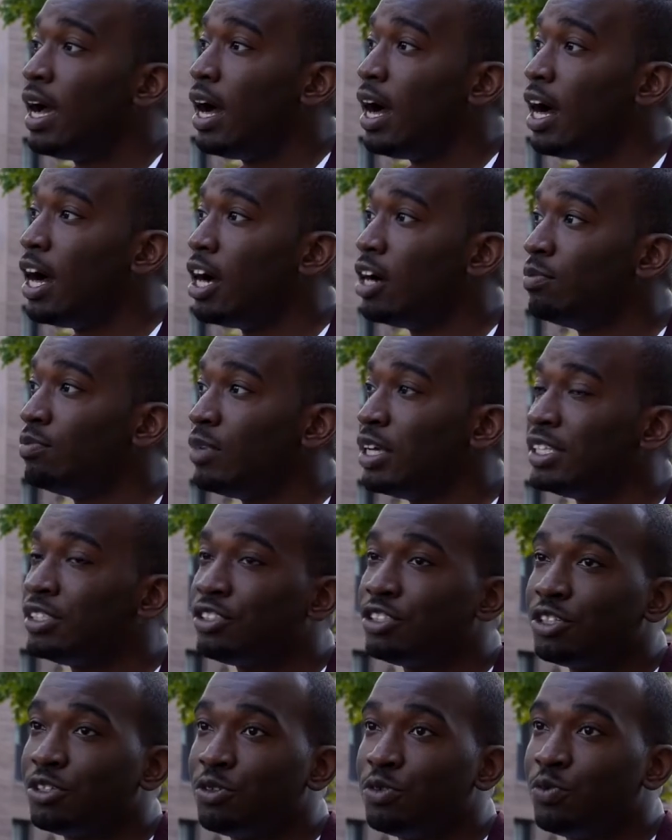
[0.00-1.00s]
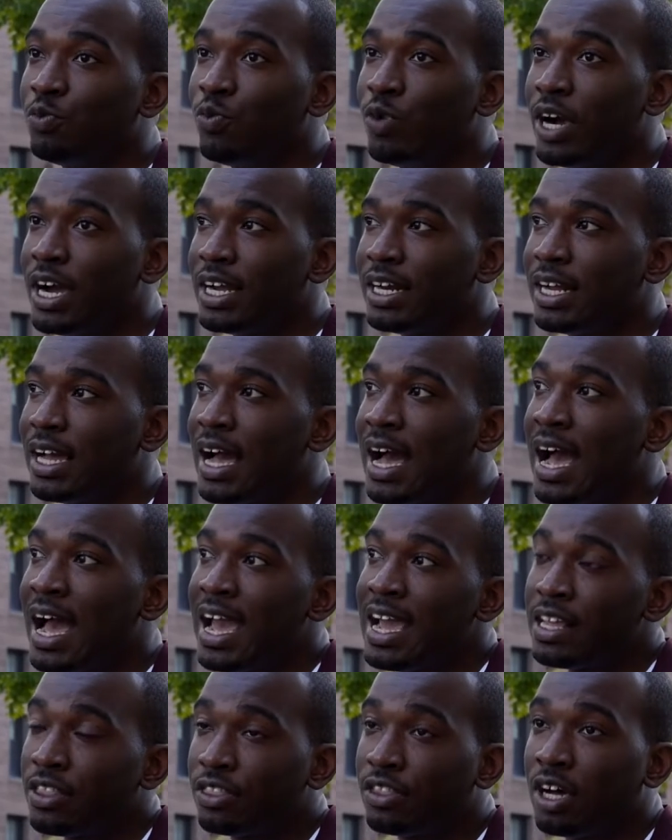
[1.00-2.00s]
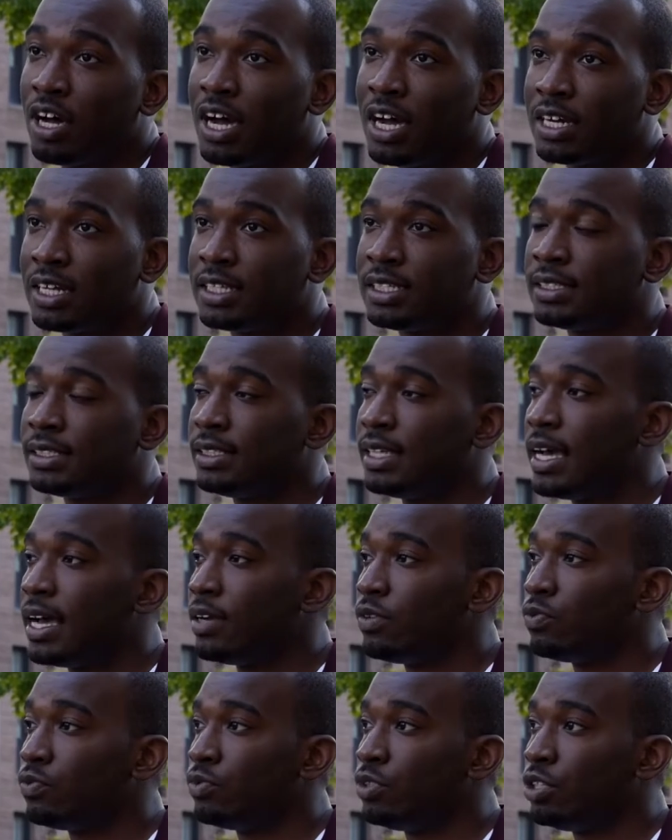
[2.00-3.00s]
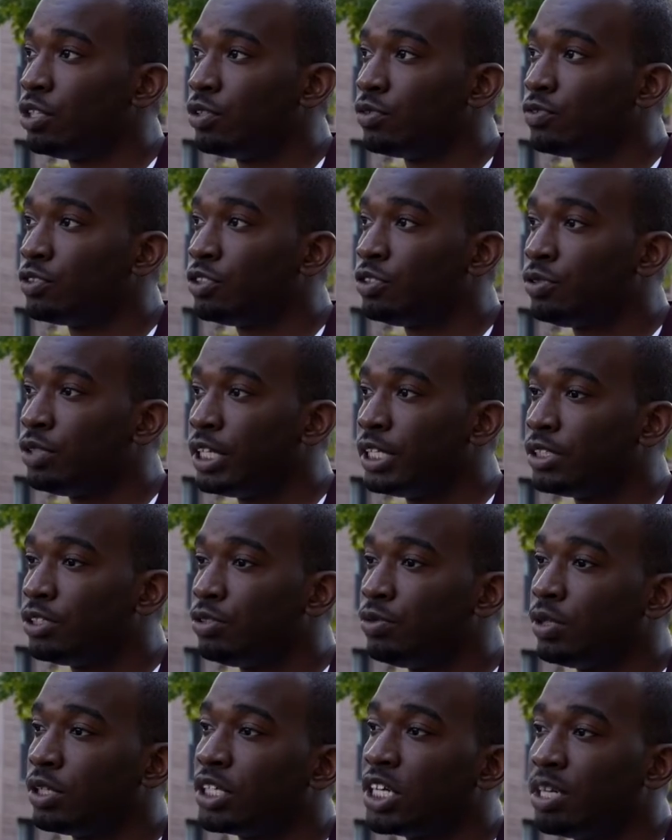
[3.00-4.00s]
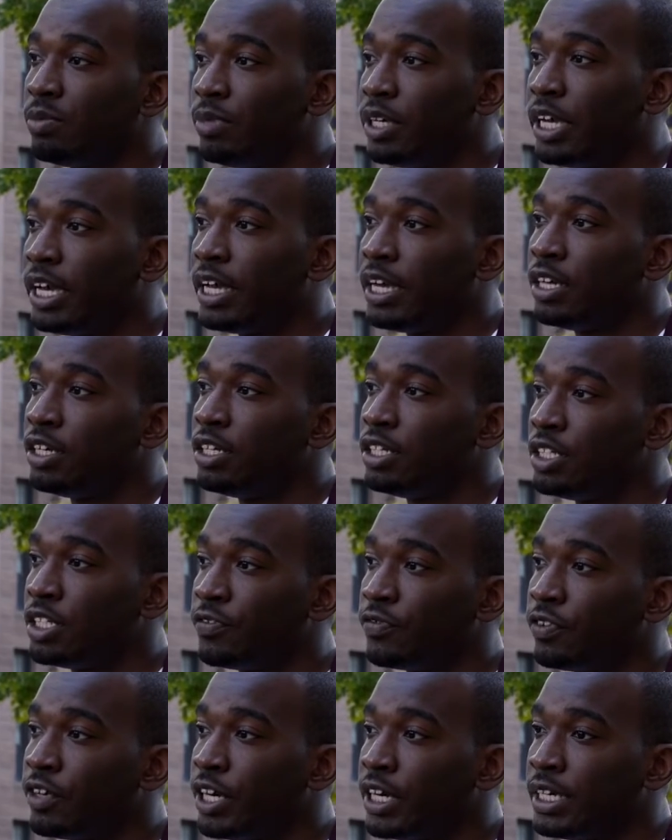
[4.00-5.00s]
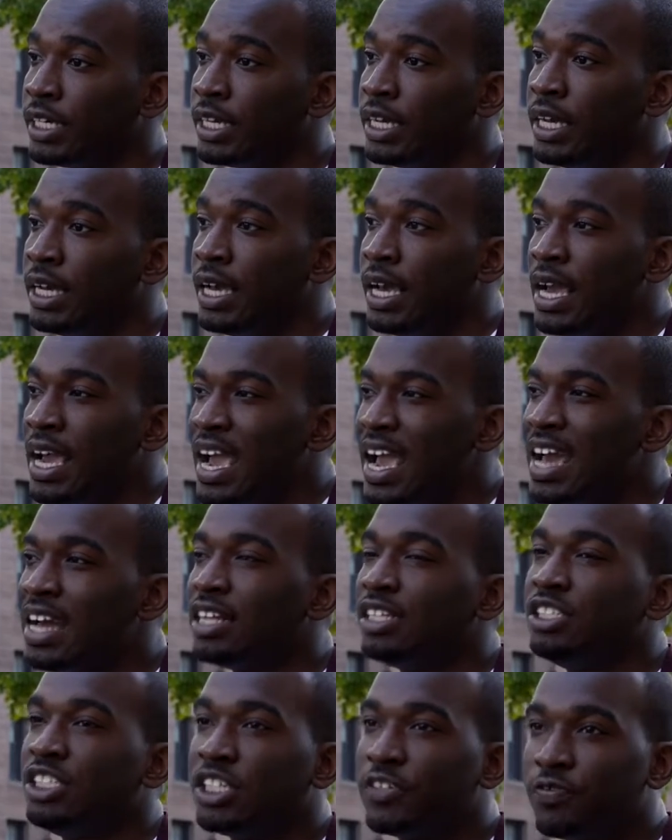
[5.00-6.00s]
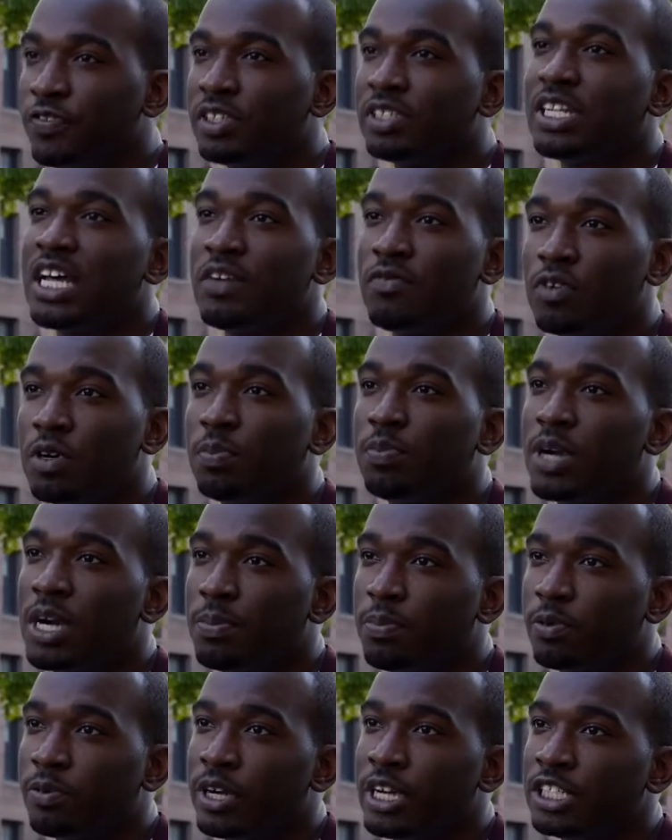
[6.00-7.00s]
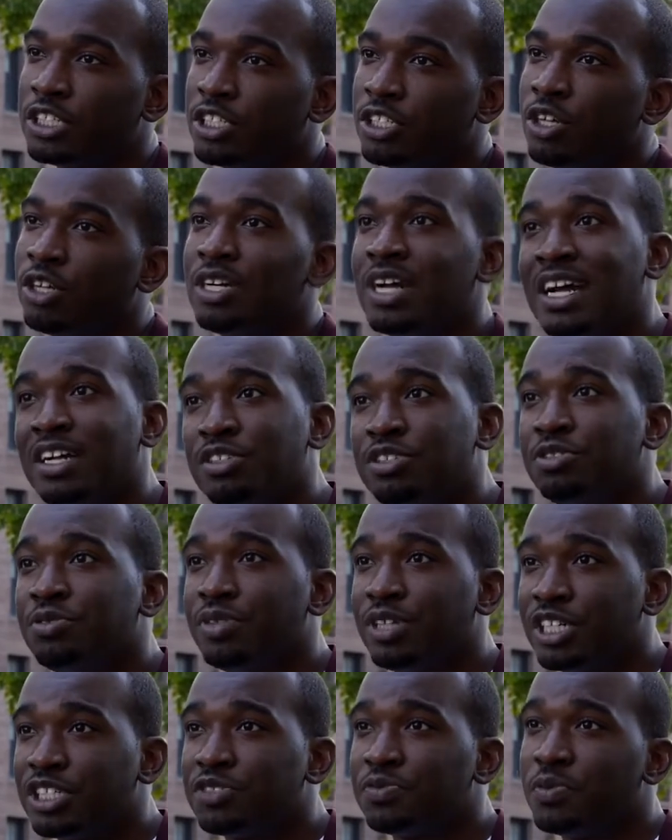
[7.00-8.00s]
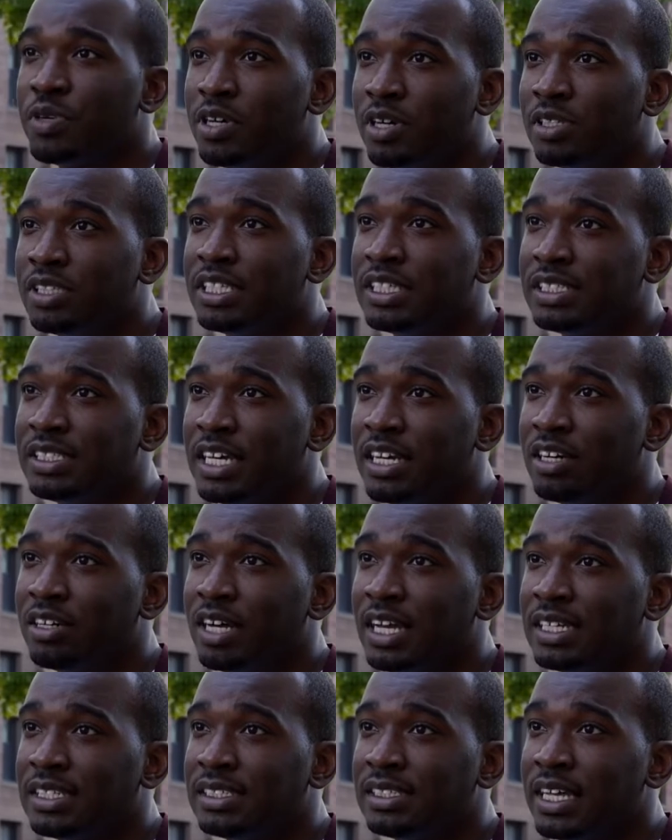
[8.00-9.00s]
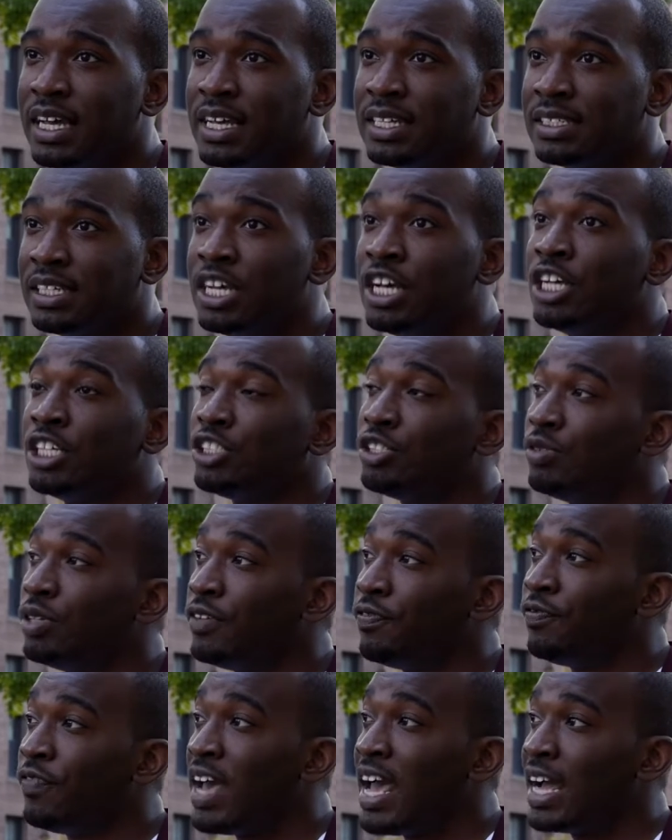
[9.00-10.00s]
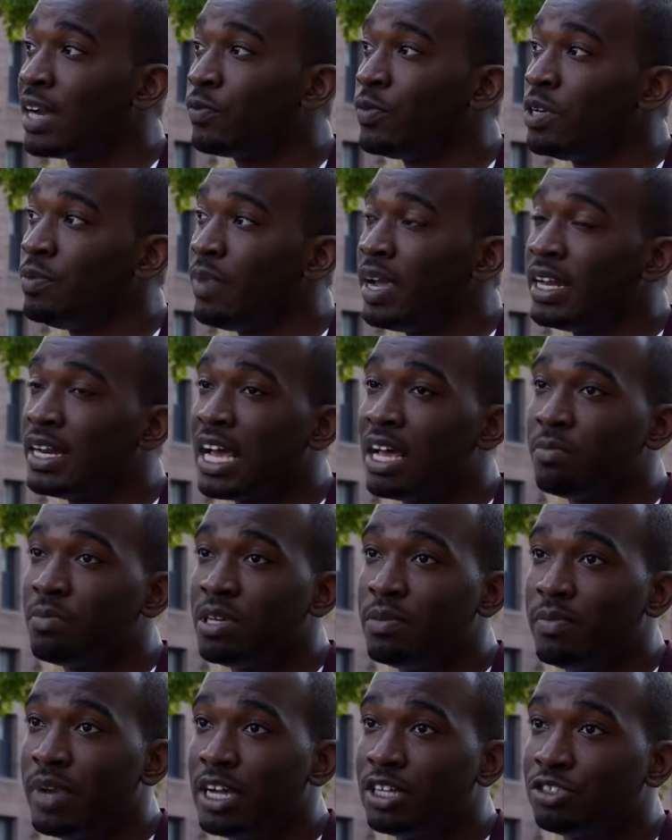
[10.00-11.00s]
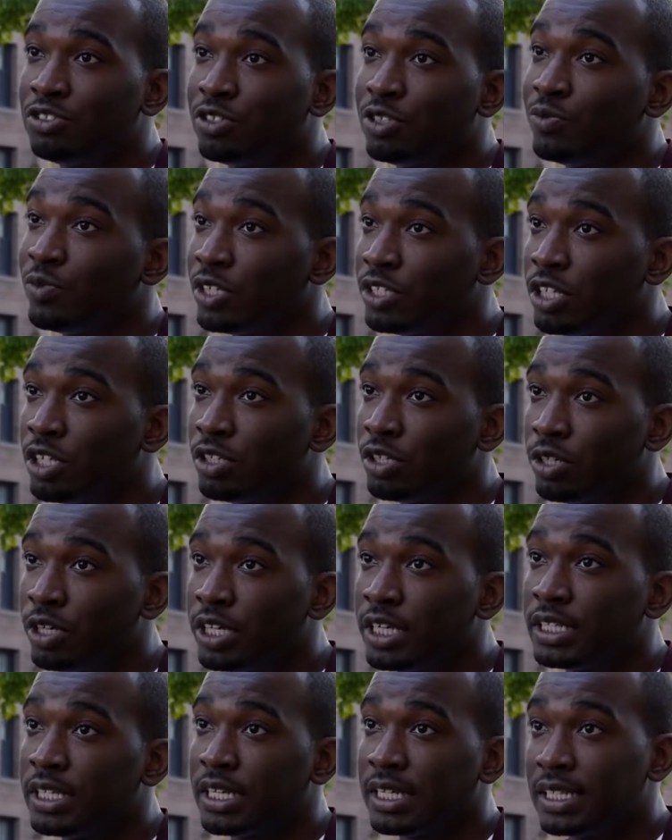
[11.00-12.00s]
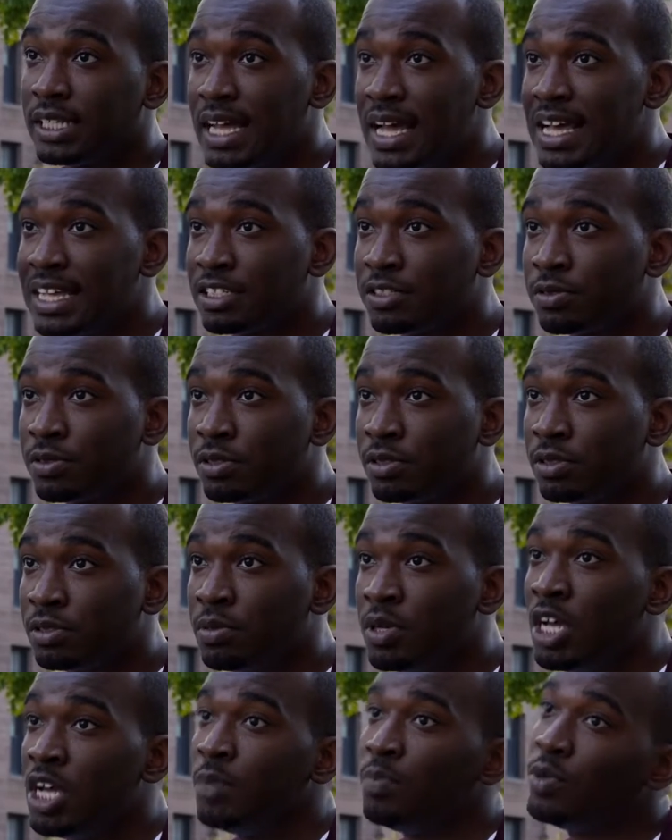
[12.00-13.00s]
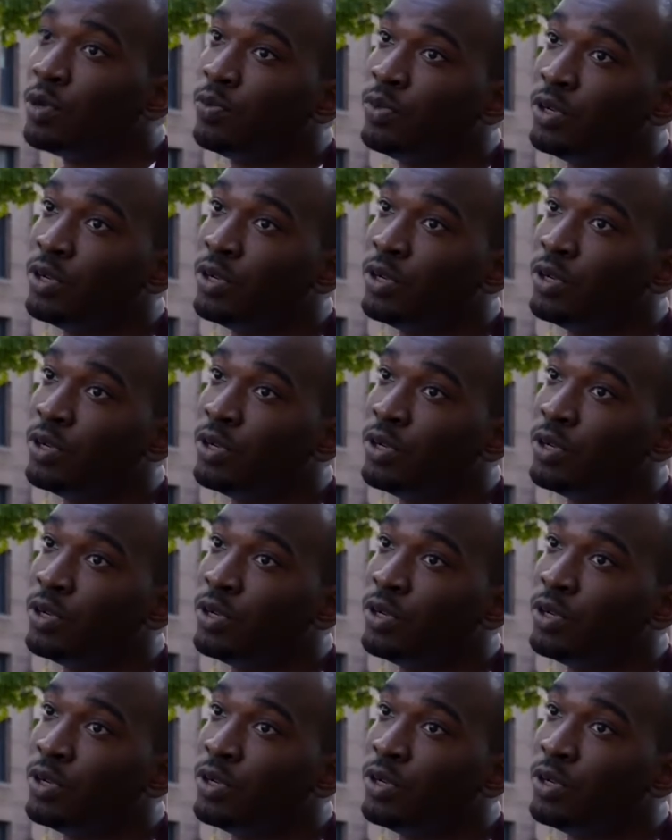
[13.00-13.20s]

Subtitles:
And so what I thought is that students who are coming in at a different level of preparation are not doing as well on these standardized tests. So in fact, we may not be measuring what they're learning in the classroom, but